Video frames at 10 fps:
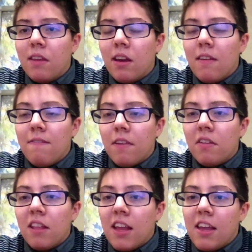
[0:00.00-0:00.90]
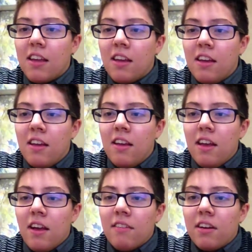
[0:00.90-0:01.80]
and I feel like
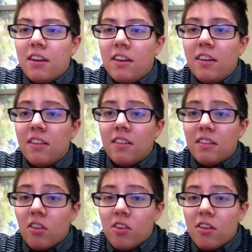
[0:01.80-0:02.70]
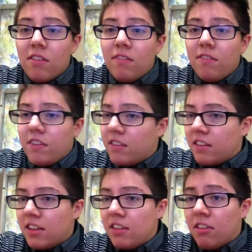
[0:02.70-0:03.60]
I'm gonna need to start
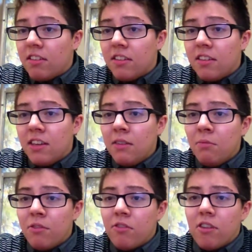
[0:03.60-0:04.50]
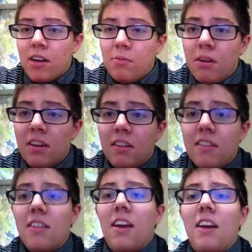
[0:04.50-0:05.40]
physically transitioning before anybody does
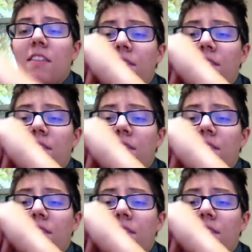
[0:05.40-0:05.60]
that,